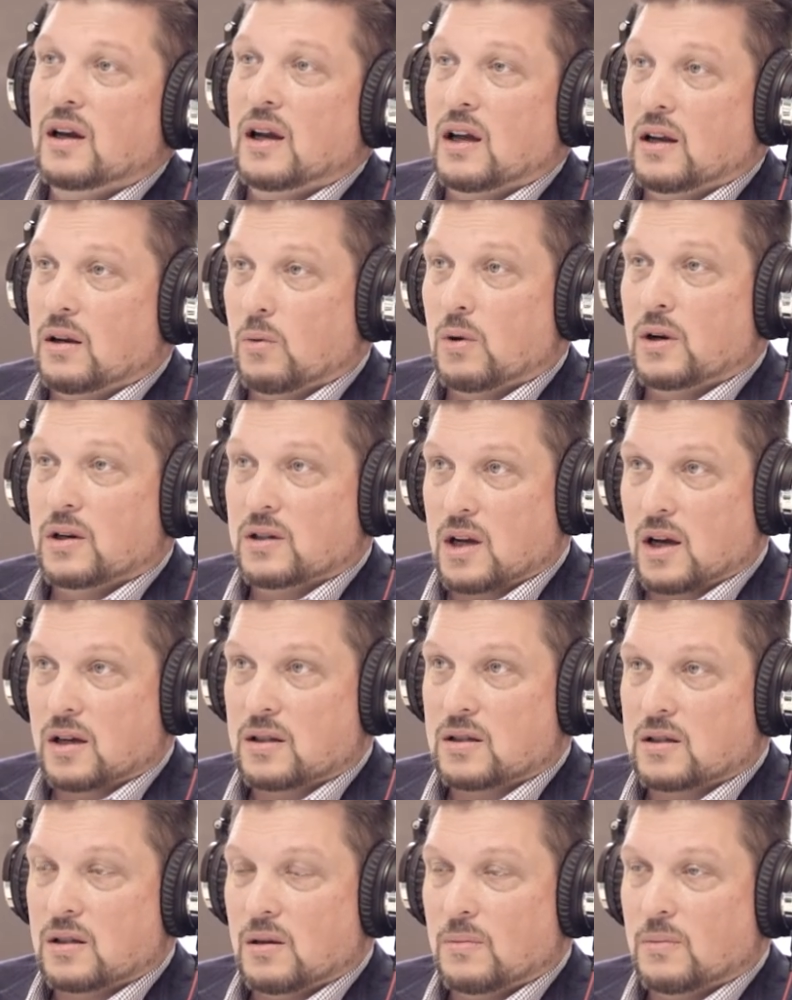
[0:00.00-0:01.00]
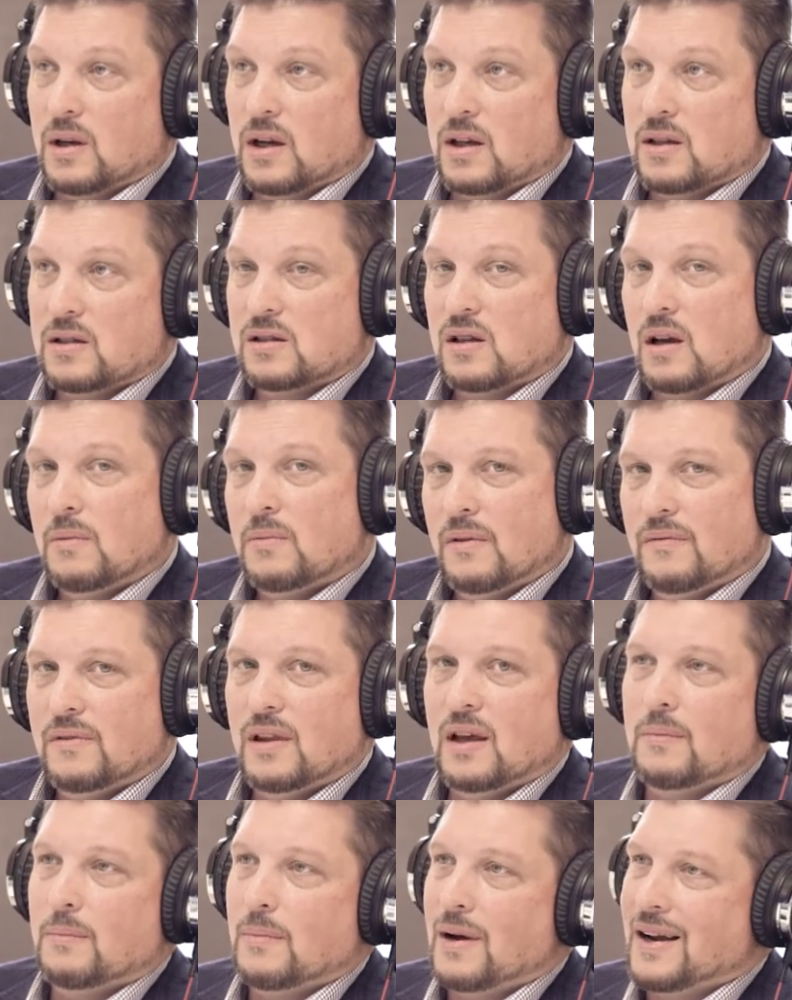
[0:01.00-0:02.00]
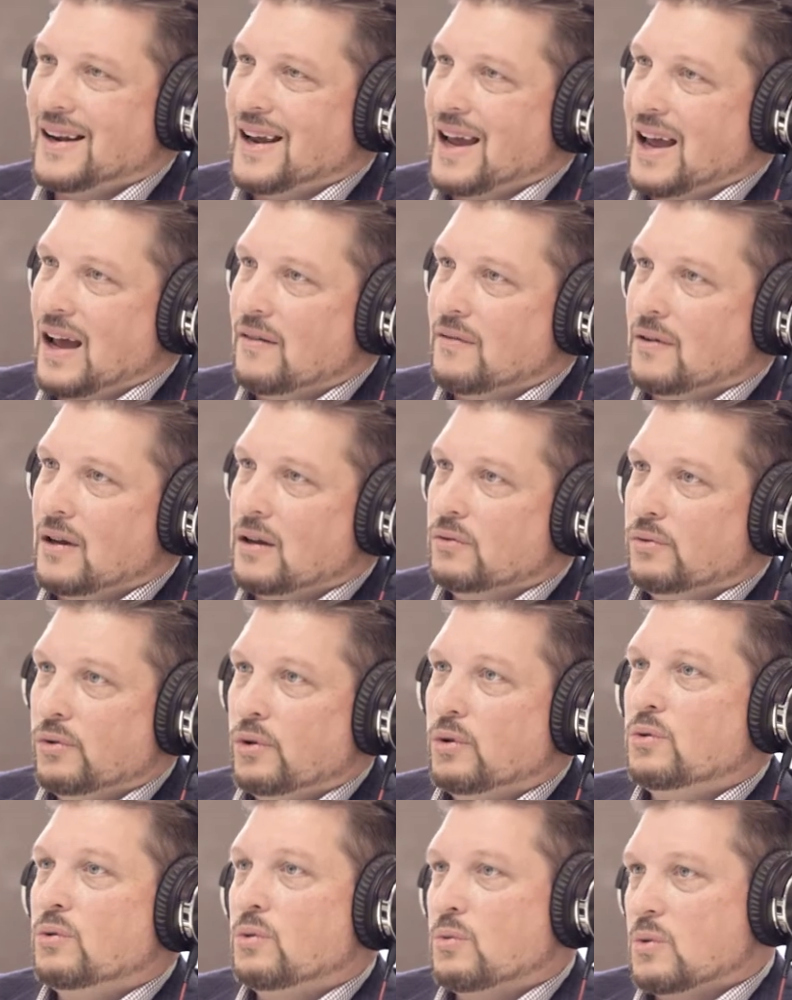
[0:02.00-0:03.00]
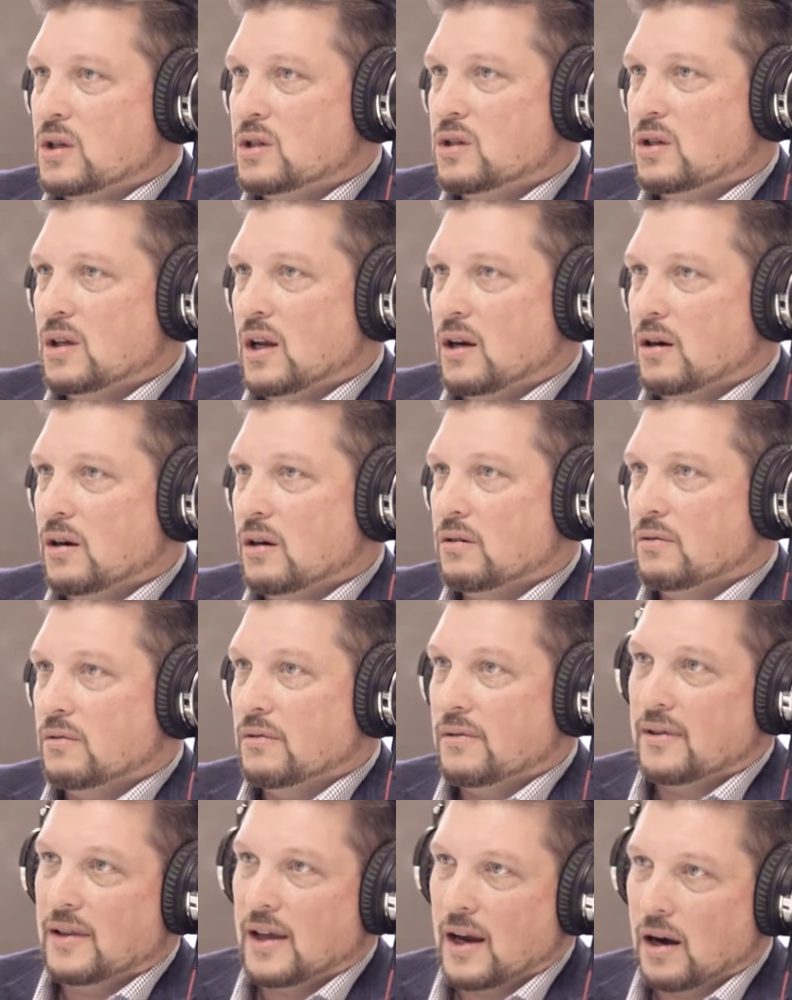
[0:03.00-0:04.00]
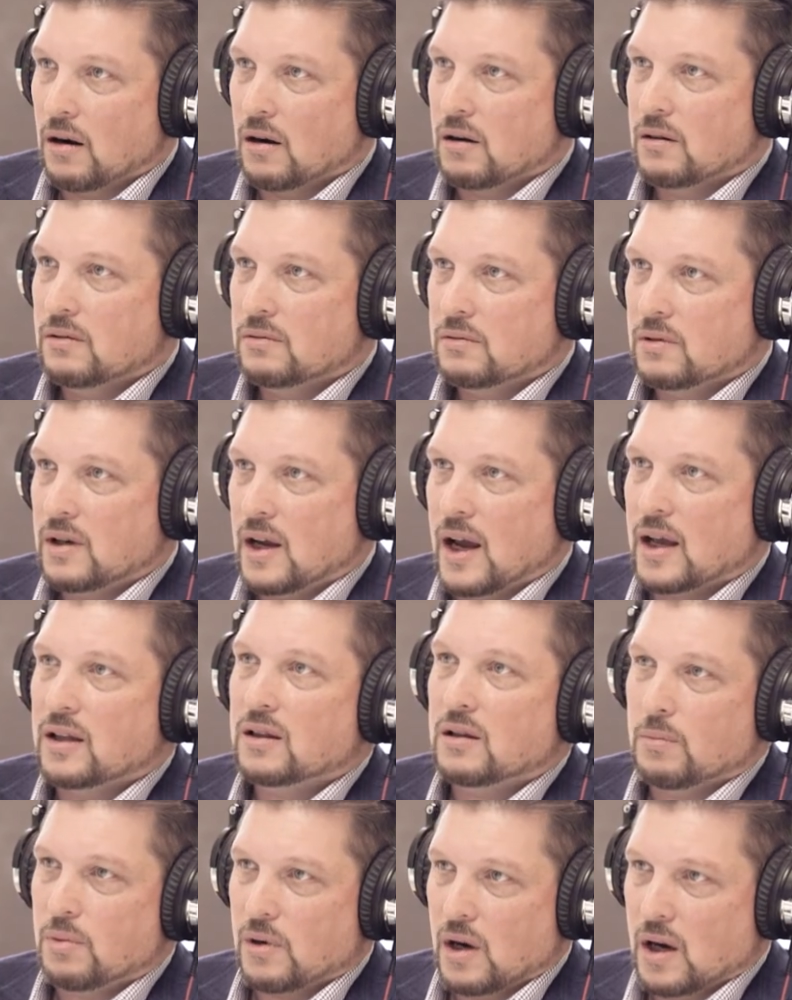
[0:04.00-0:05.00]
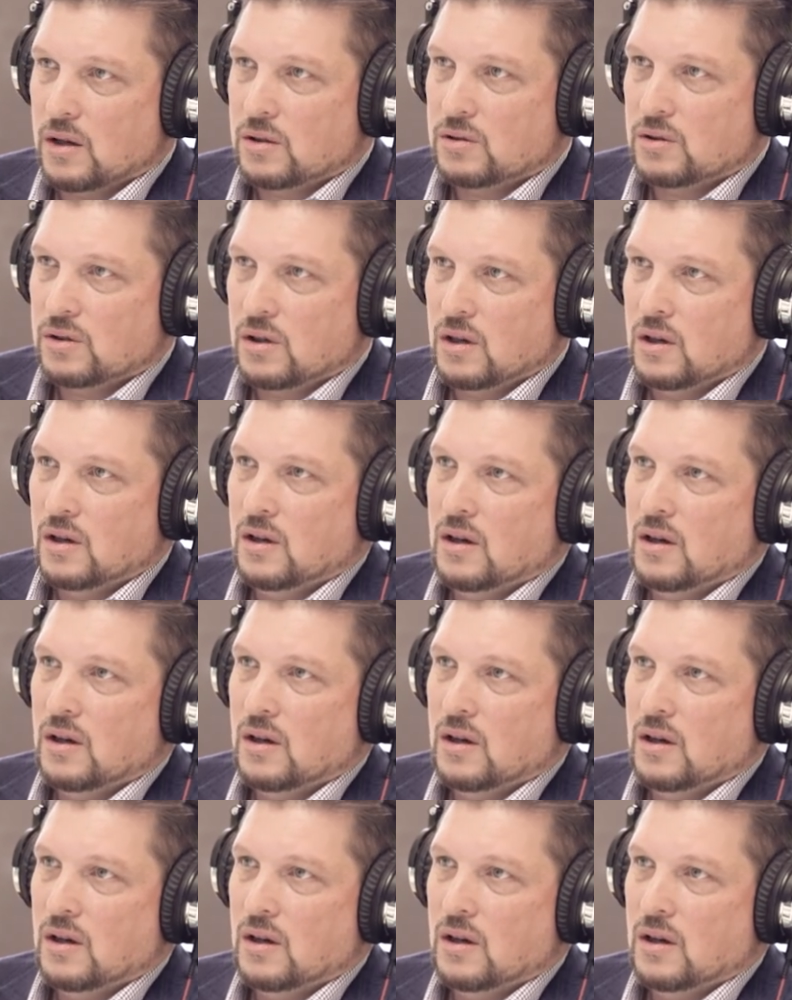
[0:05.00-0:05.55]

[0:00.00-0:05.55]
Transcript: and you want to talk to somebody, some of them might have a loan originator there at the branch.